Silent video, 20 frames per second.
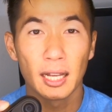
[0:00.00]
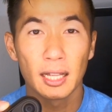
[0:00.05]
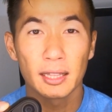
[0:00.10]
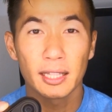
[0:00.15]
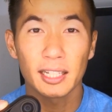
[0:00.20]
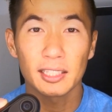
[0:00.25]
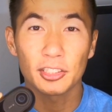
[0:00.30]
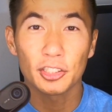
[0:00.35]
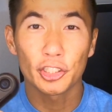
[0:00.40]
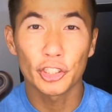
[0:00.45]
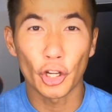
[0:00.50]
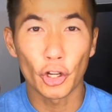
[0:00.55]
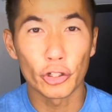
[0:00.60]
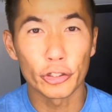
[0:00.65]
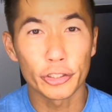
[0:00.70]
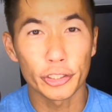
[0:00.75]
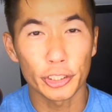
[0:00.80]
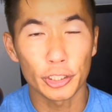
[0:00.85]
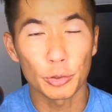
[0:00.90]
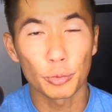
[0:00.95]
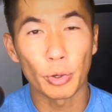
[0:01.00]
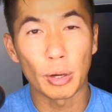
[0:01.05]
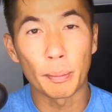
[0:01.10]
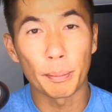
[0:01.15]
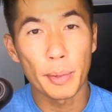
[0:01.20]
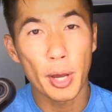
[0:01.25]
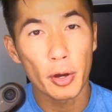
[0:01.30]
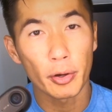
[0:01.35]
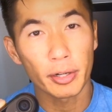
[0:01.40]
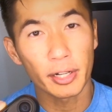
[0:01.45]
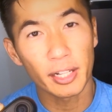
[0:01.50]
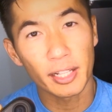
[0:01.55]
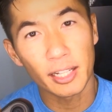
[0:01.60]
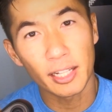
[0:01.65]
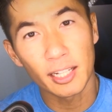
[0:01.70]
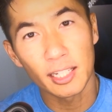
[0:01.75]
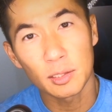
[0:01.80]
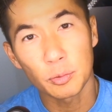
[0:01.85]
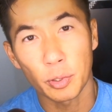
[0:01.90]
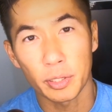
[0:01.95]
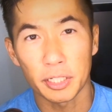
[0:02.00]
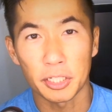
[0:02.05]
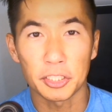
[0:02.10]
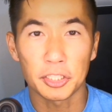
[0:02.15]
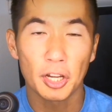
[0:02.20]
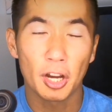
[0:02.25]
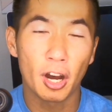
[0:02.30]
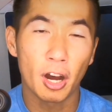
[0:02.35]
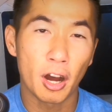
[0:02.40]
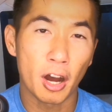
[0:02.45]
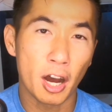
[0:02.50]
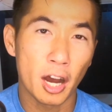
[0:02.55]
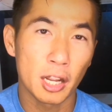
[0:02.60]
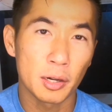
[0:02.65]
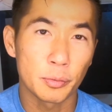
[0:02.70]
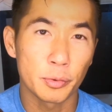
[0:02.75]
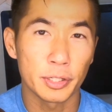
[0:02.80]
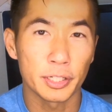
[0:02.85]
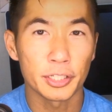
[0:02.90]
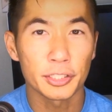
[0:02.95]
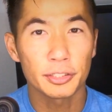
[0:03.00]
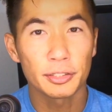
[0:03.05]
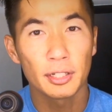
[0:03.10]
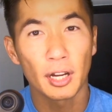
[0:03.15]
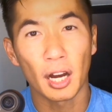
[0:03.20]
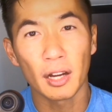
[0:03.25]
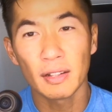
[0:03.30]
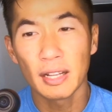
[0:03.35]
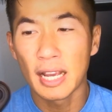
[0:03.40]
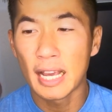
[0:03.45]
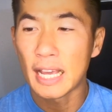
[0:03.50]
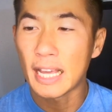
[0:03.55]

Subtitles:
that shows you what mode it is, whether it's on, whether it's not.